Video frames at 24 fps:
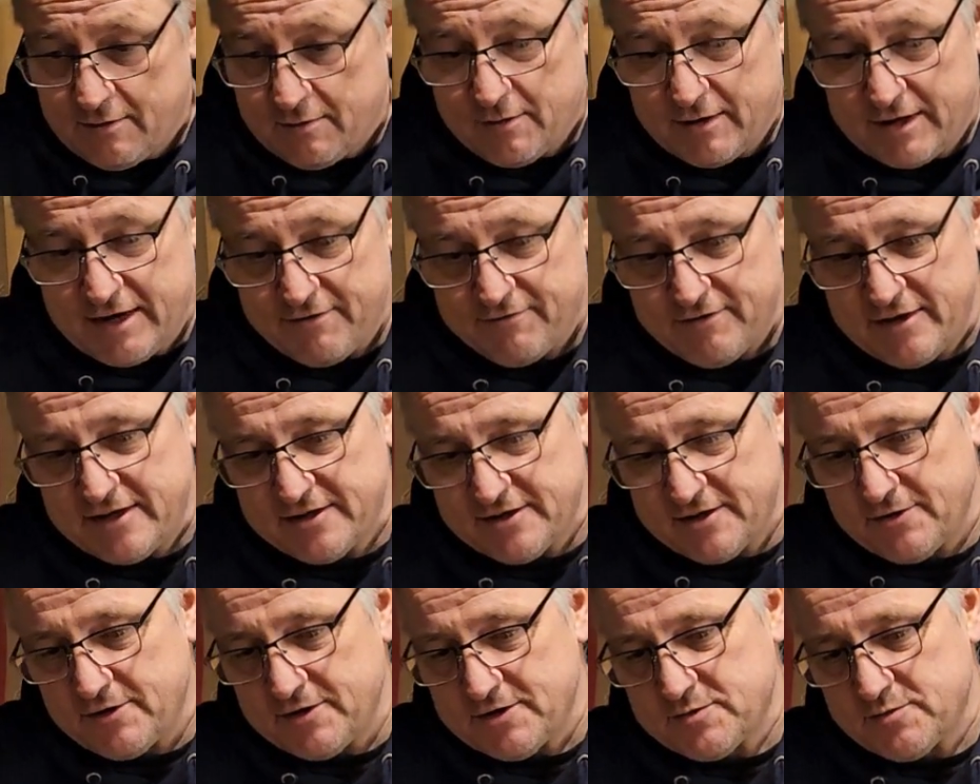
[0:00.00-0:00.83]
we'll give these
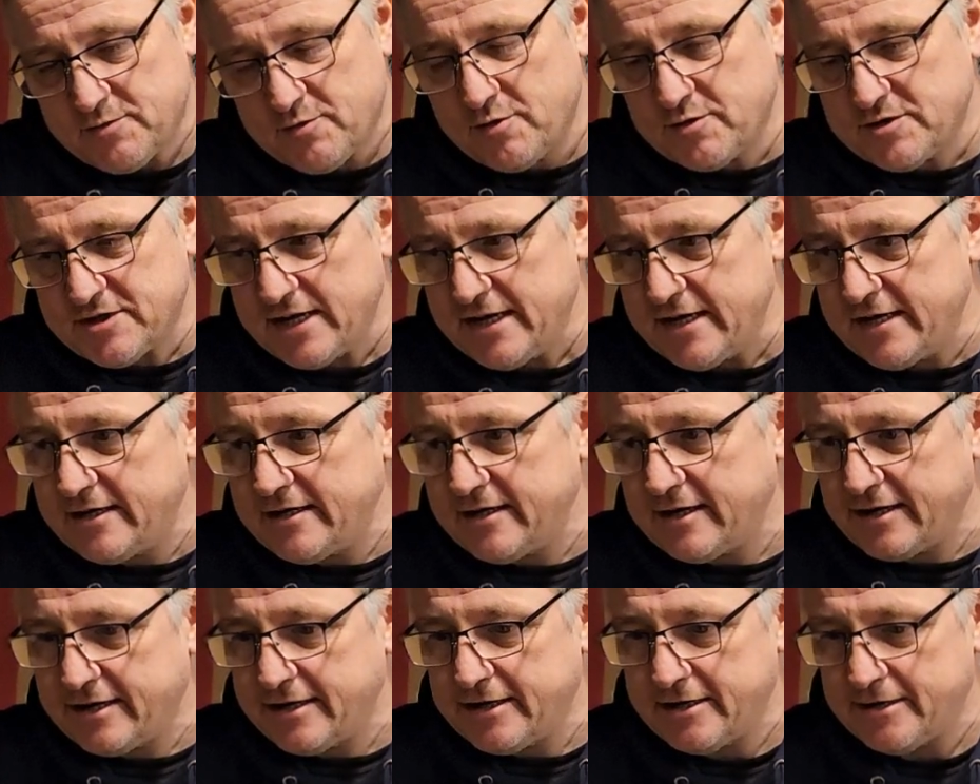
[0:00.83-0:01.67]
a nice water,
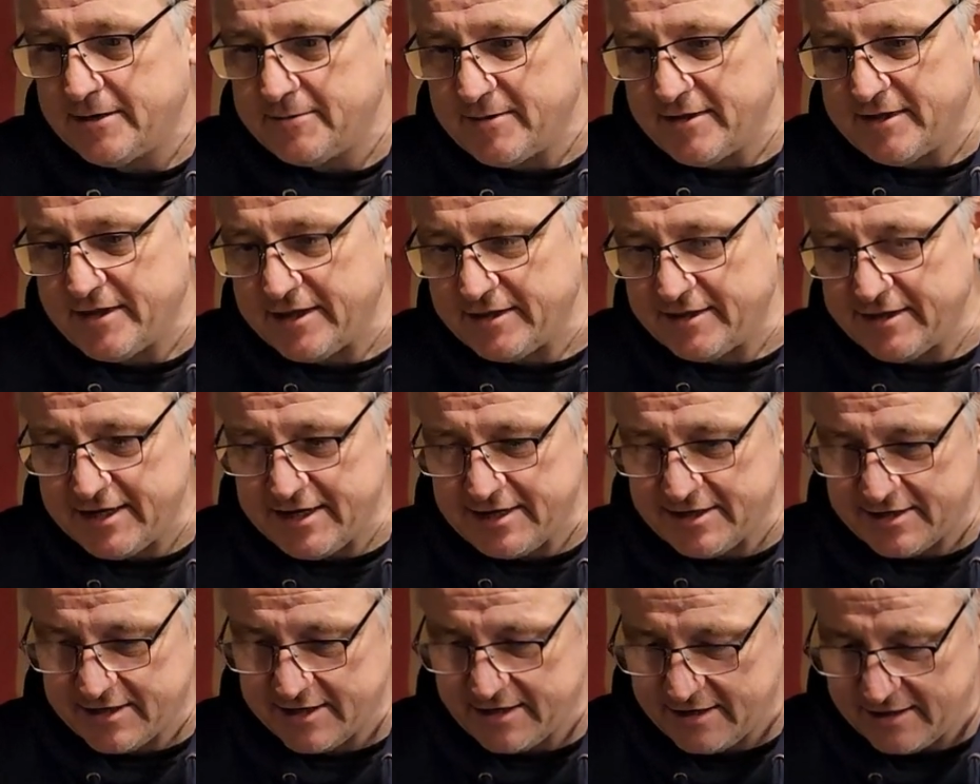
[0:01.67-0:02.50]
and then
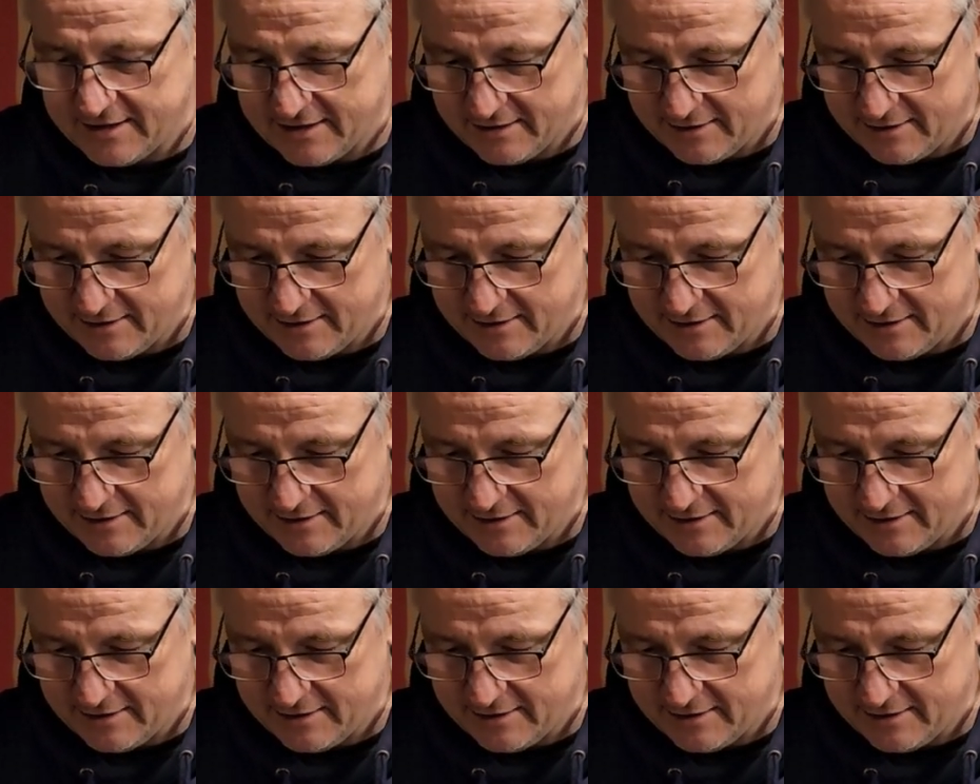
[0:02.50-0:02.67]
these